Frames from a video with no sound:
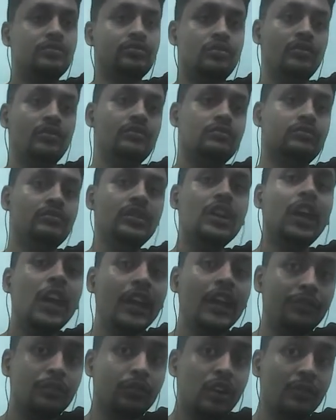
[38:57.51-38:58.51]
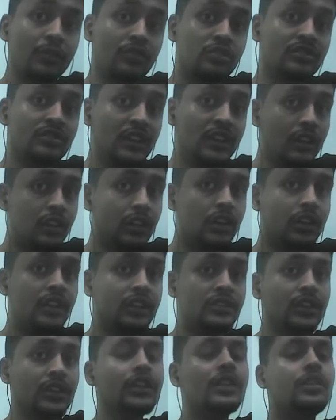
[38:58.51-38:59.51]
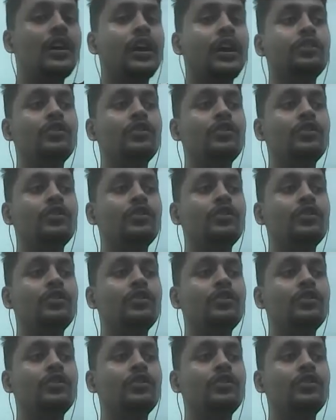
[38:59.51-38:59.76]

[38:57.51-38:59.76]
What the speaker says: So if you have not seen the lecture,